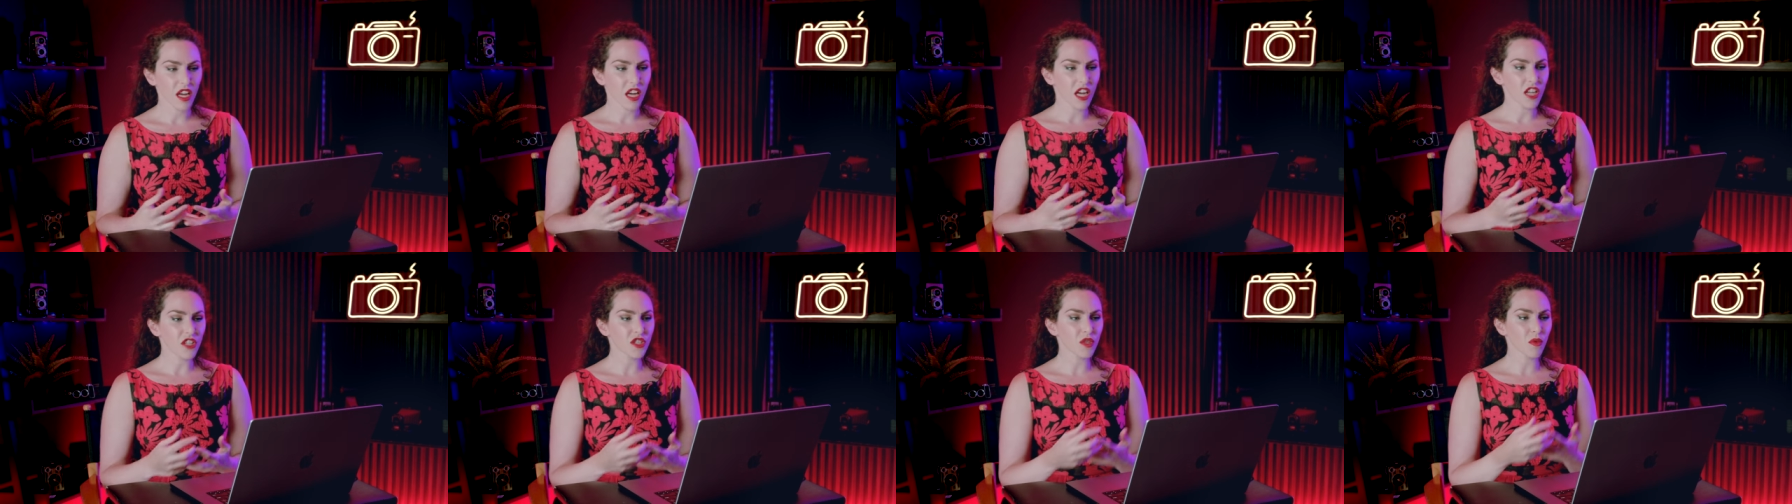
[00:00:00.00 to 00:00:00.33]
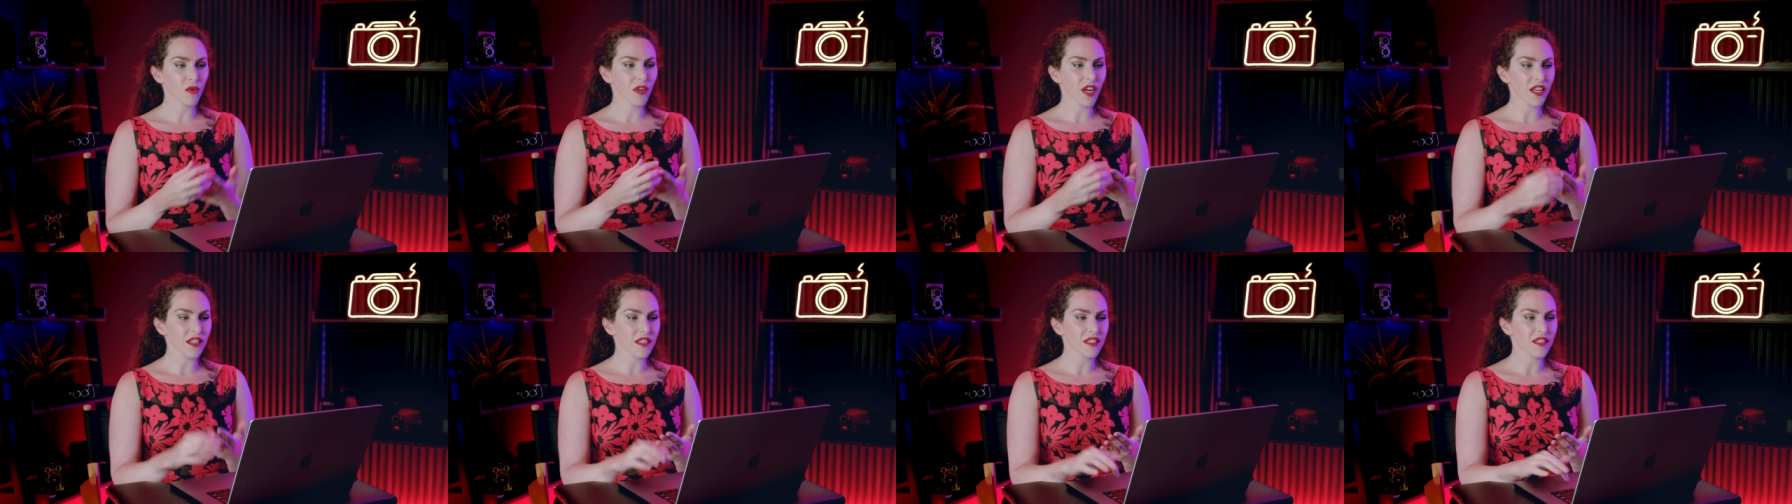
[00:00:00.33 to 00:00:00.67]
And so
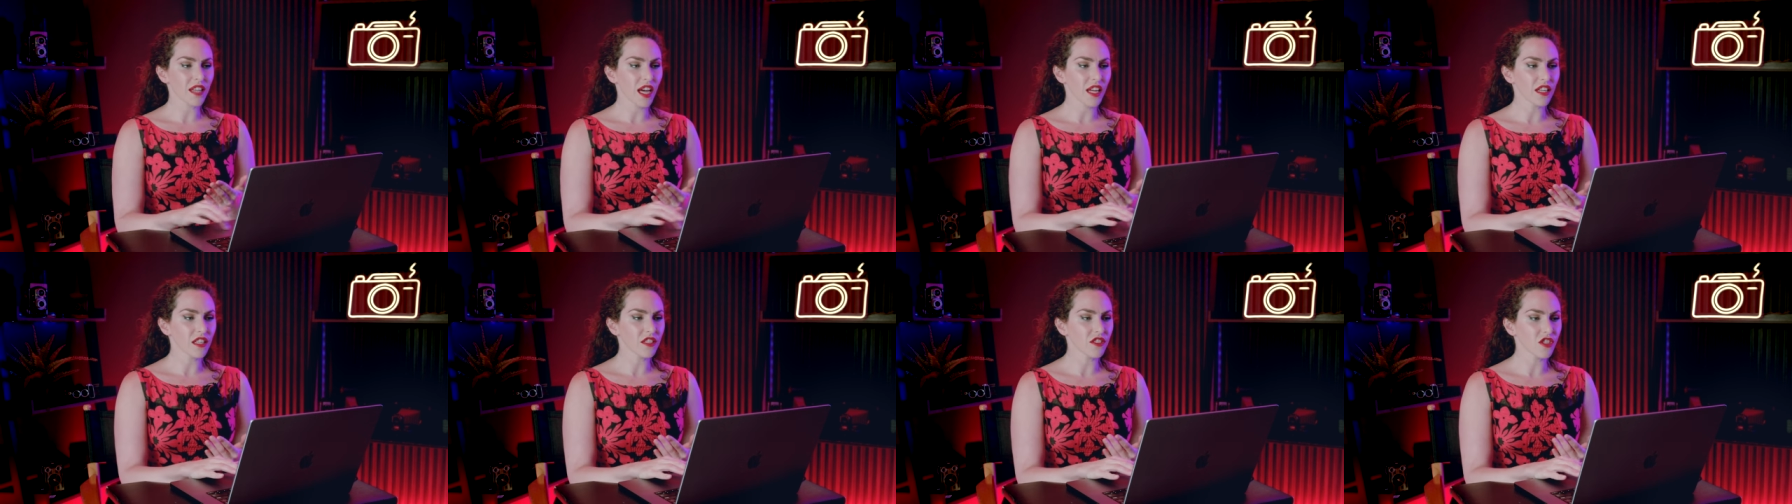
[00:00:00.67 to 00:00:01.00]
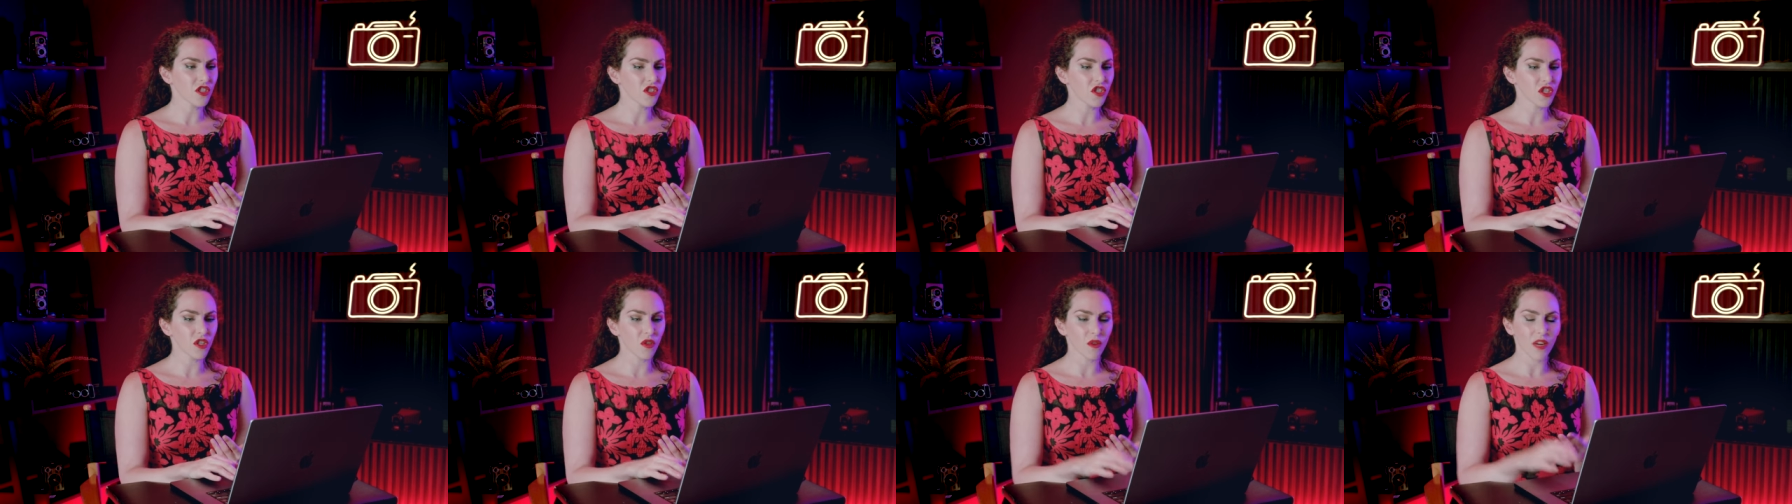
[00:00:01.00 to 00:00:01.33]
what I decided to
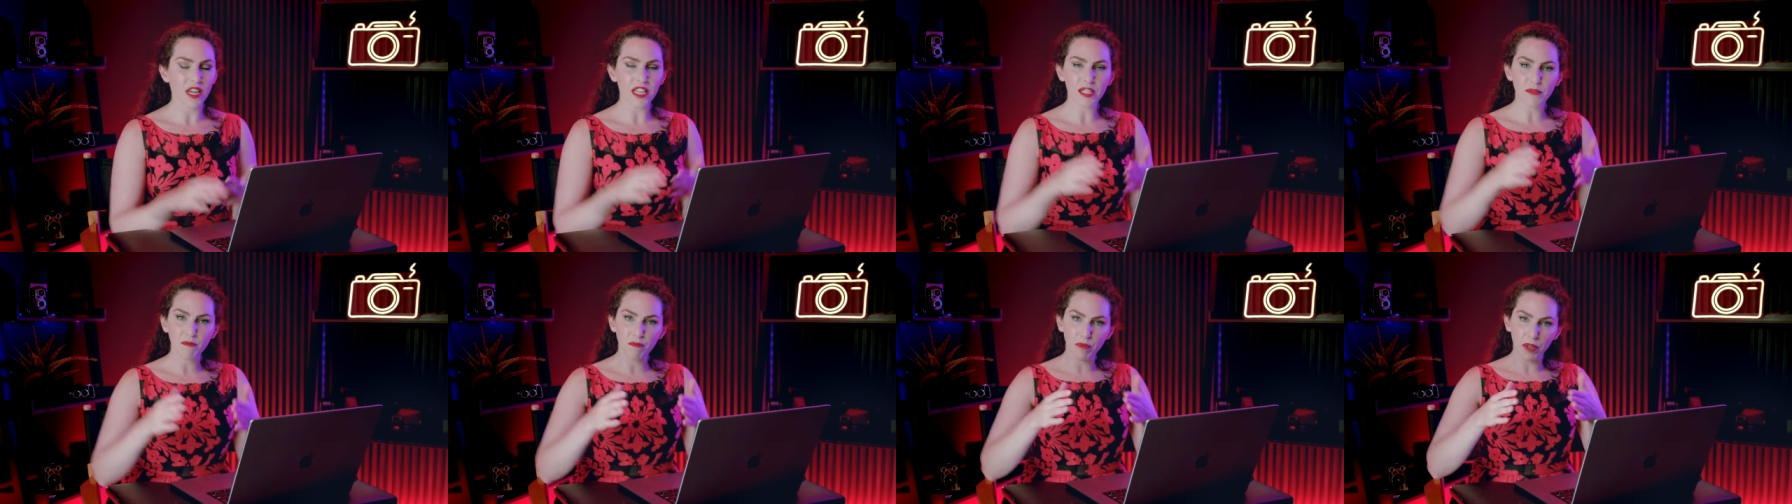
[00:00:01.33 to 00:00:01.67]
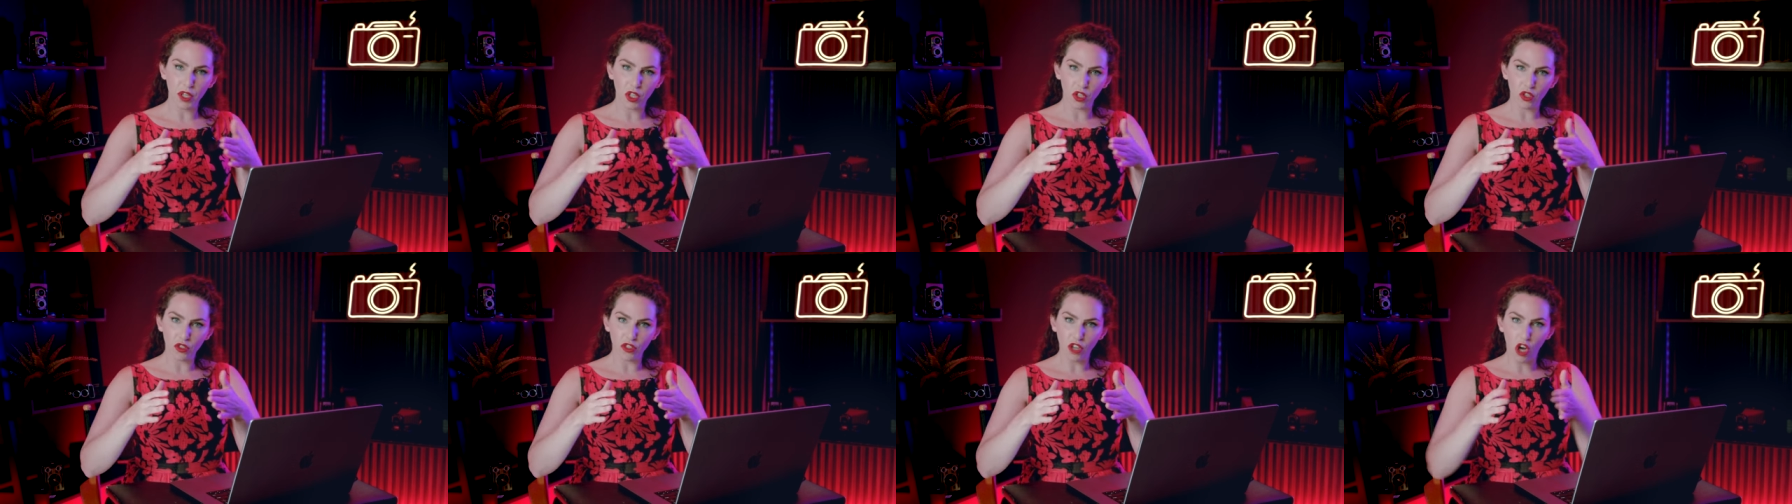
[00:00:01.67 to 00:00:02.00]
do is
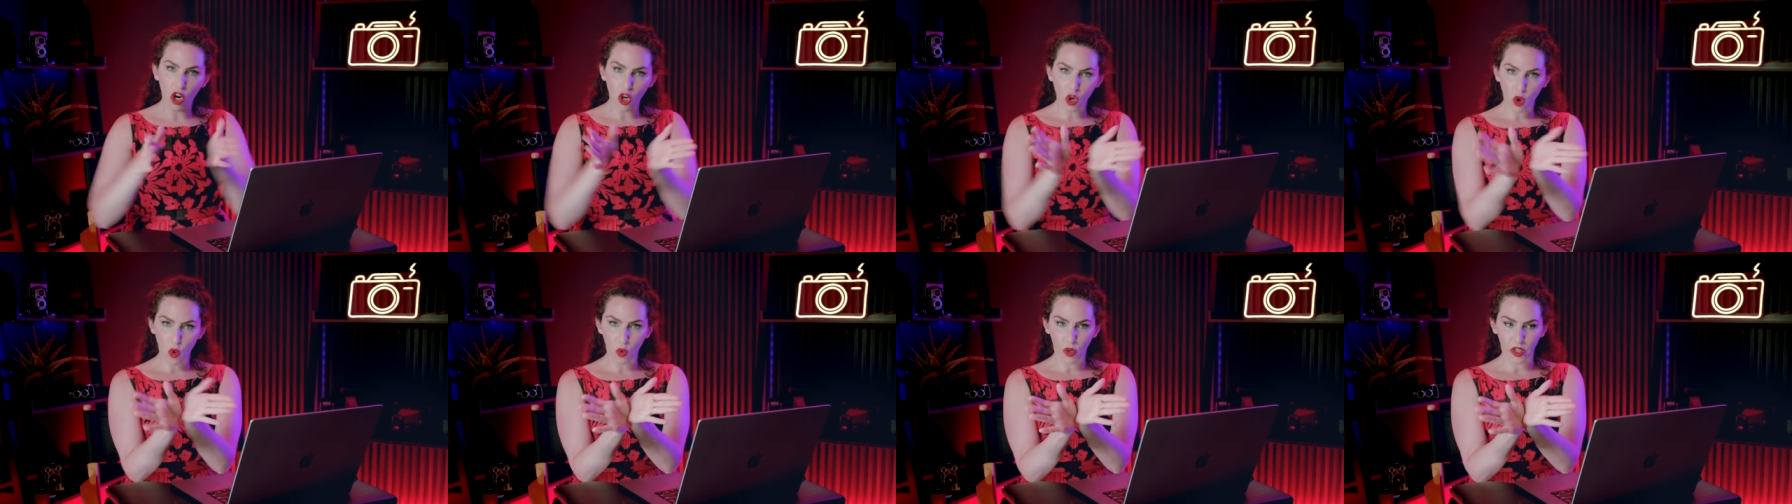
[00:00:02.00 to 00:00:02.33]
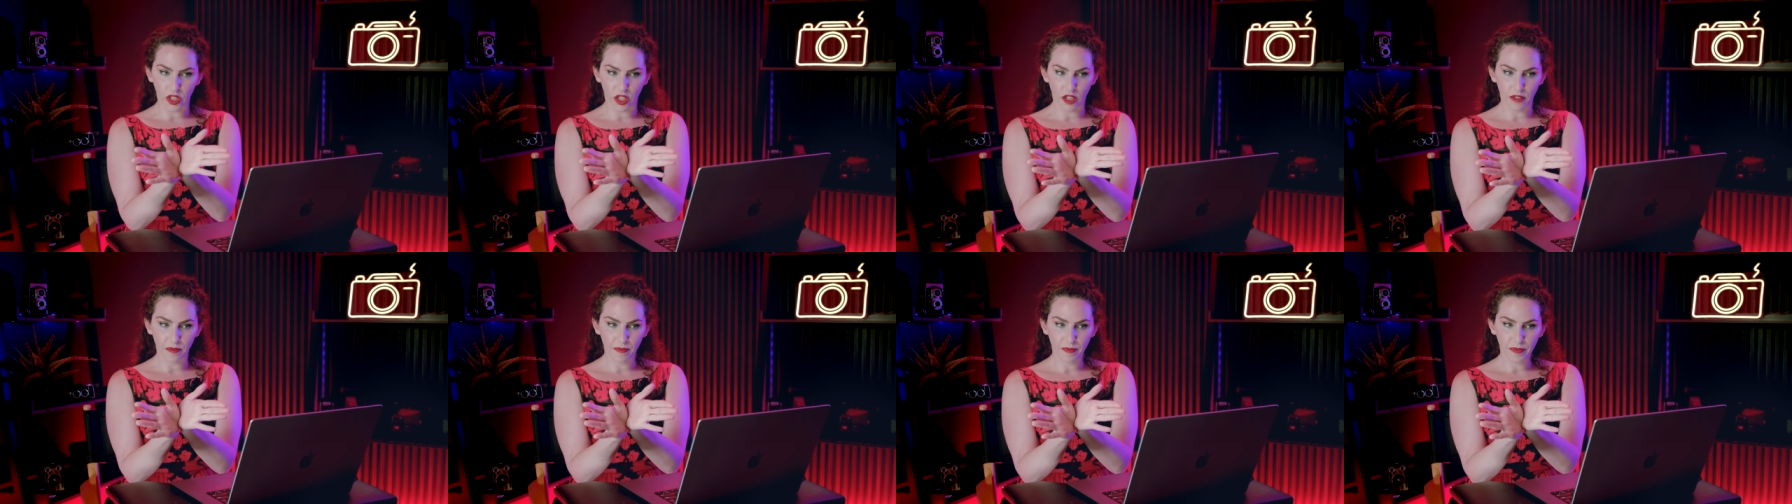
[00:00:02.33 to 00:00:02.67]
build a
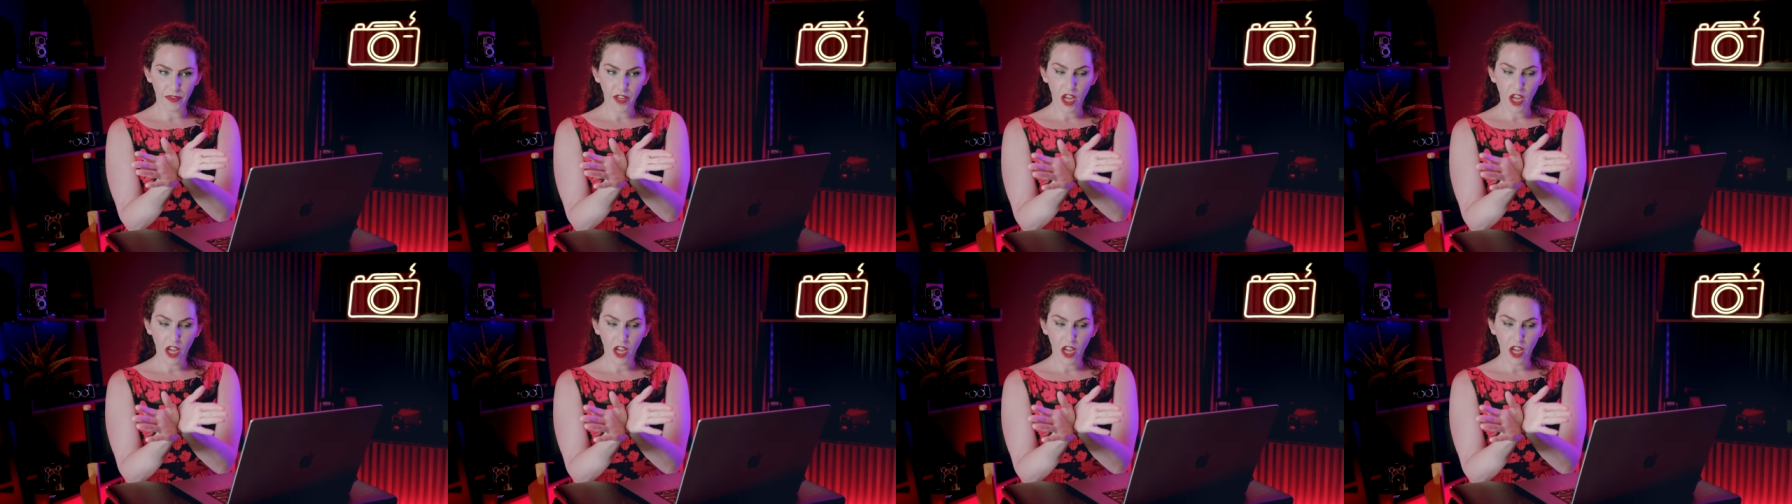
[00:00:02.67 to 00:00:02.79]
corner.